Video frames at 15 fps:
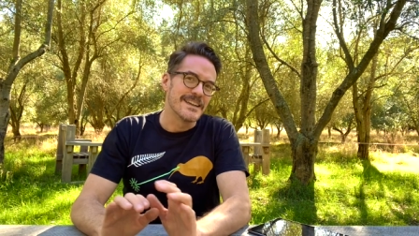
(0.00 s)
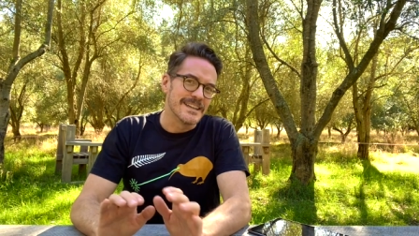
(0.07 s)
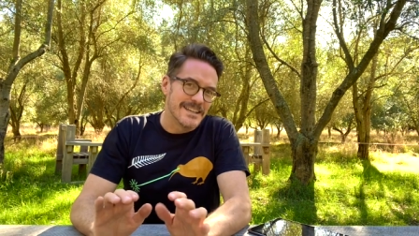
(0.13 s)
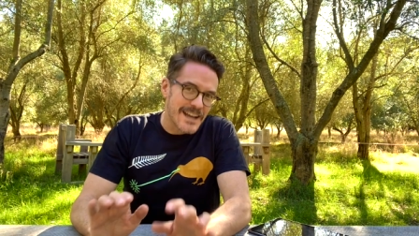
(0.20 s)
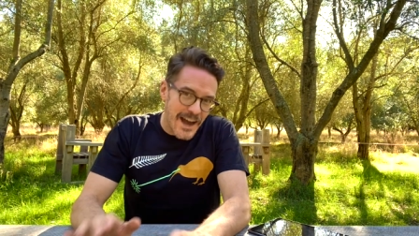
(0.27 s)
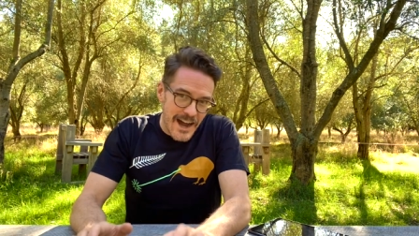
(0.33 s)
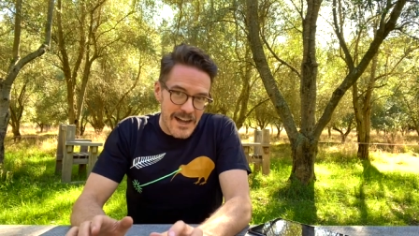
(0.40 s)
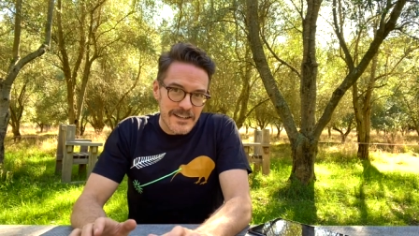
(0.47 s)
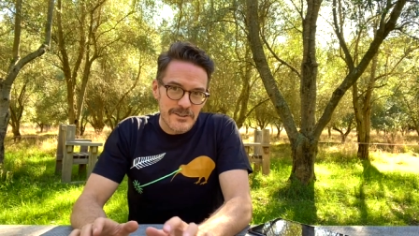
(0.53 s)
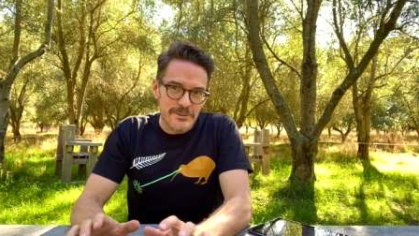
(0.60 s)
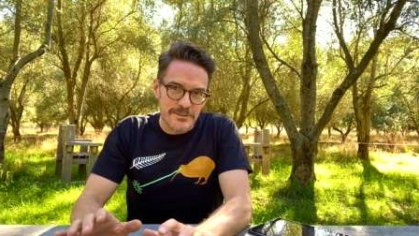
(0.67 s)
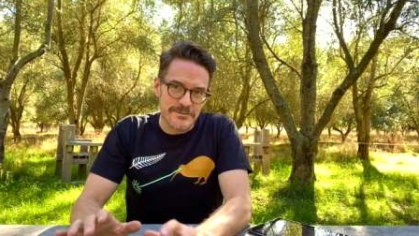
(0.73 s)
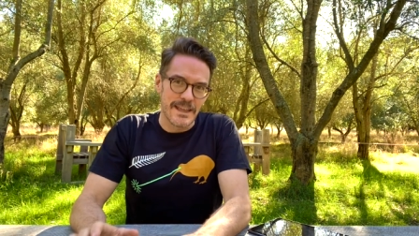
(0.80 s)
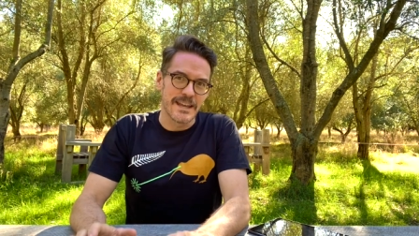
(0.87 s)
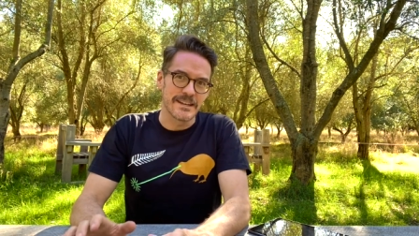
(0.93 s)
In honor
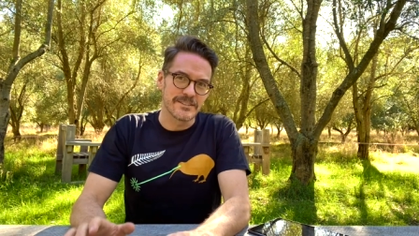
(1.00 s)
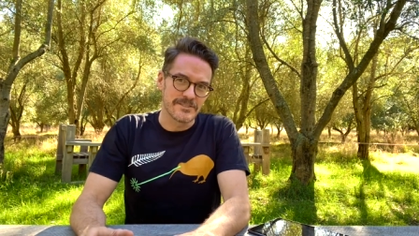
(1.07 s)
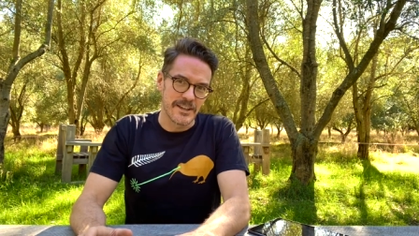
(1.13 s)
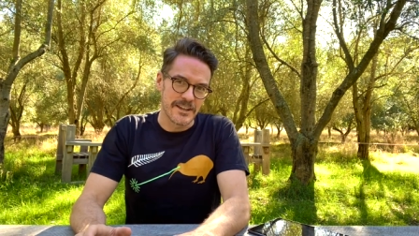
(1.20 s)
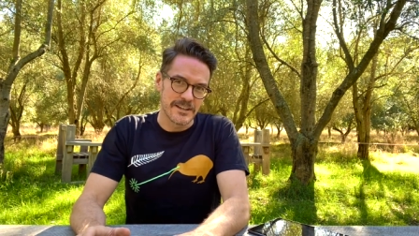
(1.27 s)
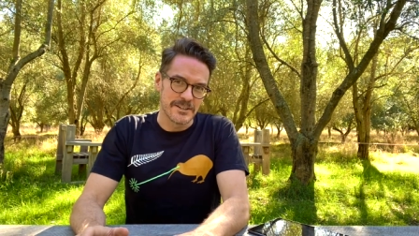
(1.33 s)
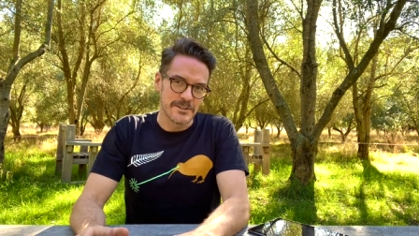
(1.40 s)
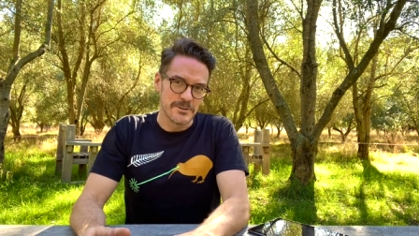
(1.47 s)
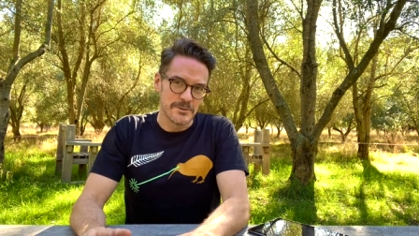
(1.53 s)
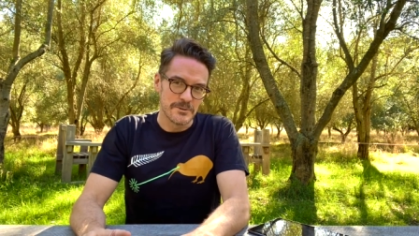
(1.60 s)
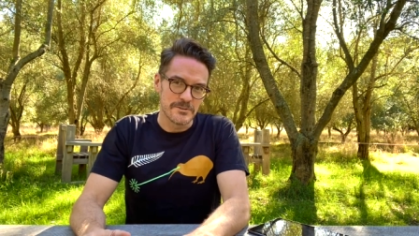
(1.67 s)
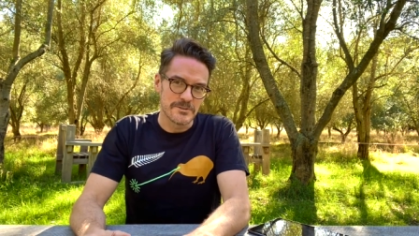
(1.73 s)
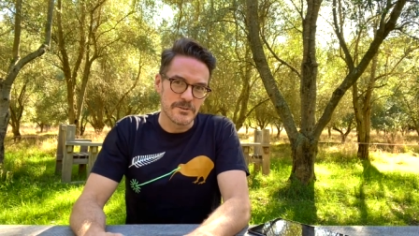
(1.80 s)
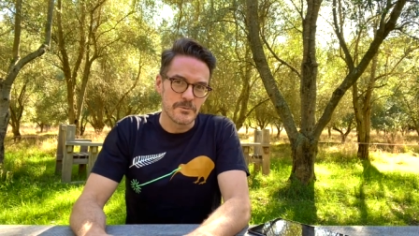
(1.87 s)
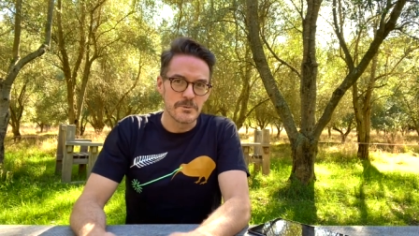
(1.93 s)
of that exciting
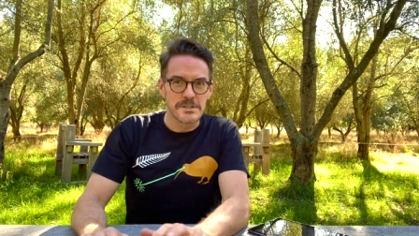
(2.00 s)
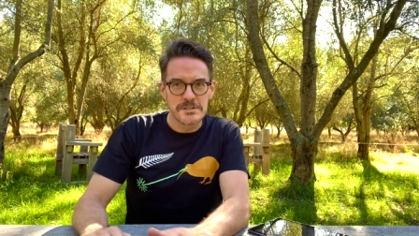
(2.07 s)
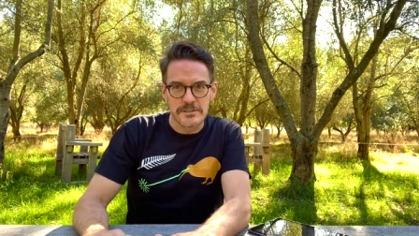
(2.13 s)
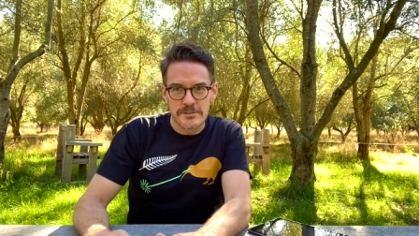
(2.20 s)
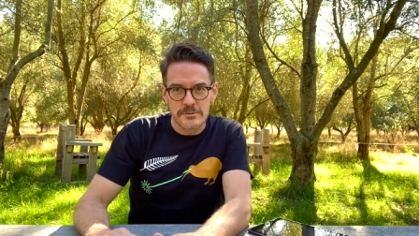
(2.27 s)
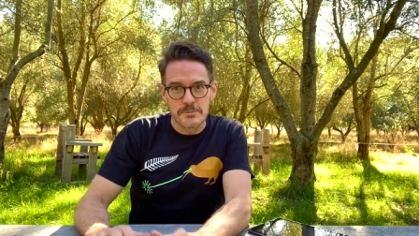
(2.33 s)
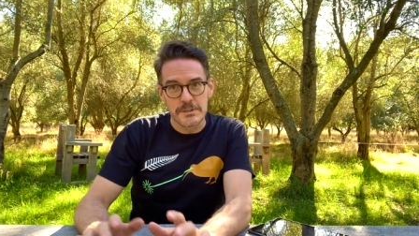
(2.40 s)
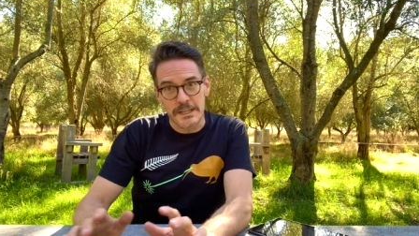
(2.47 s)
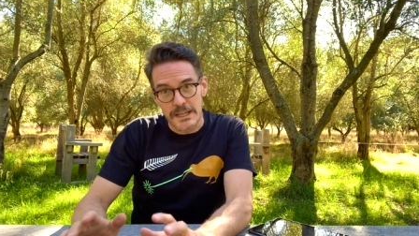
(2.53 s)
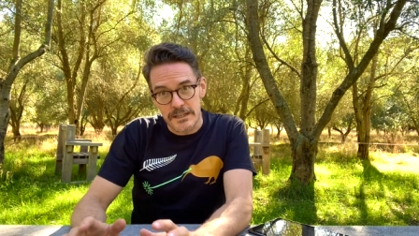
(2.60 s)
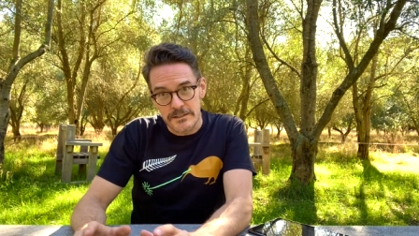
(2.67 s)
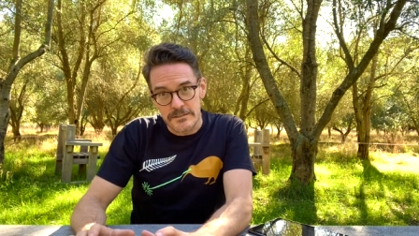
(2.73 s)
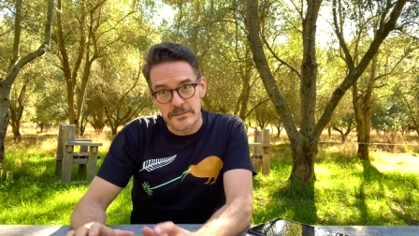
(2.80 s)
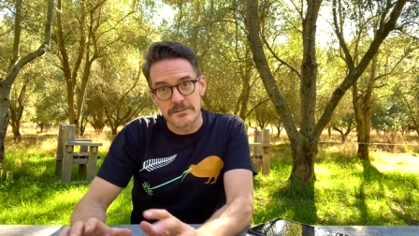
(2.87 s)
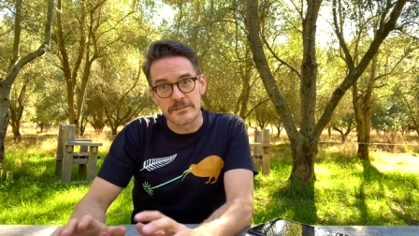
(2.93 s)
news, which is
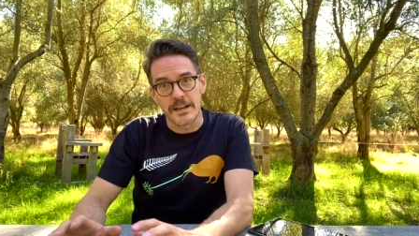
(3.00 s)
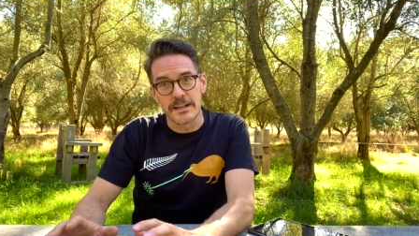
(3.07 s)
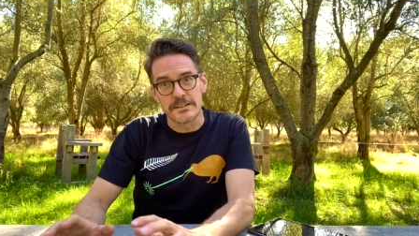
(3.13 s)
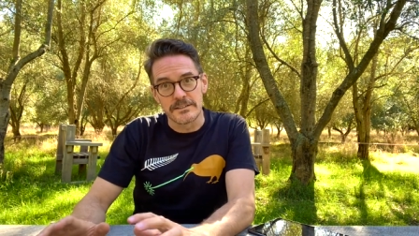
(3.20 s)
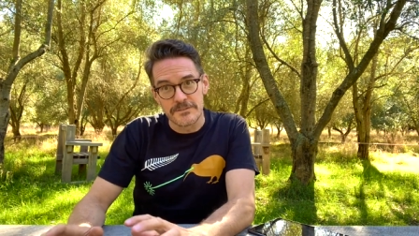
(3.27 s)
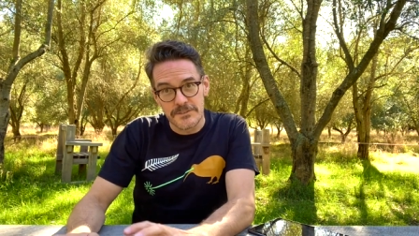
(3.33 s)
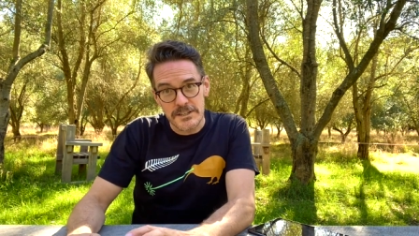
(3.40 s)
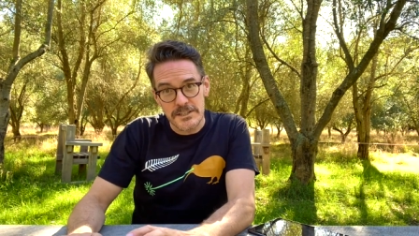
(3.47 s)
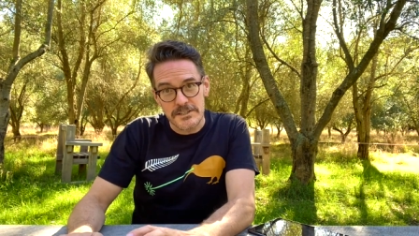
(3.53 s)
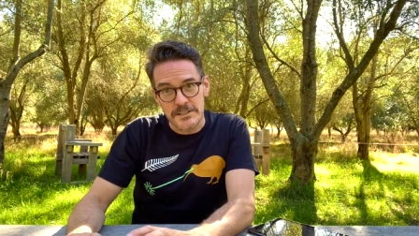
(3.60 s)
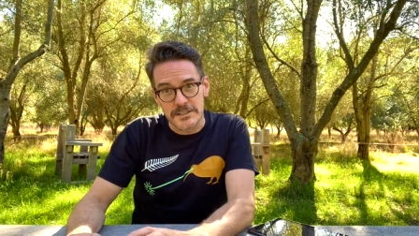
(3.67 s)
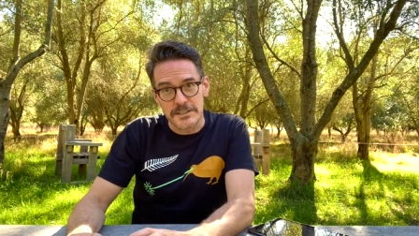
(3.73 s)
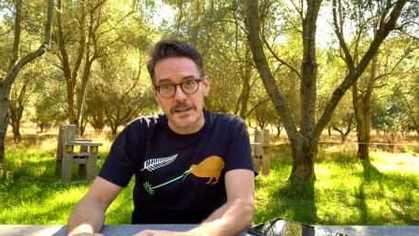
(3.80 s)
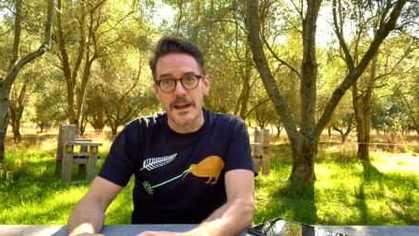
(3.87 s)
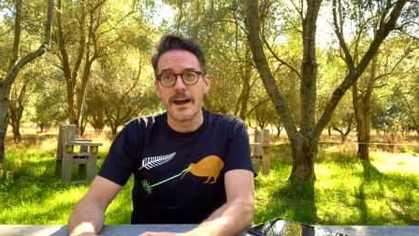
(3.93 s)
related to science
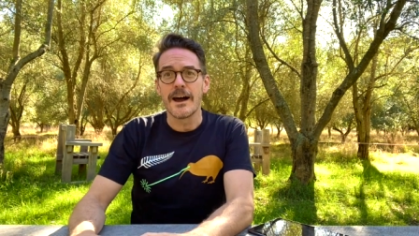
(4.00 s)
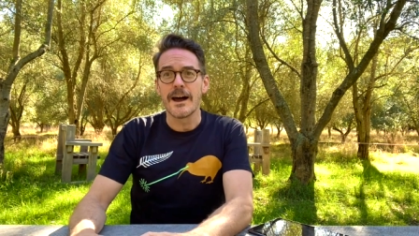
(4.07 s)
fiction,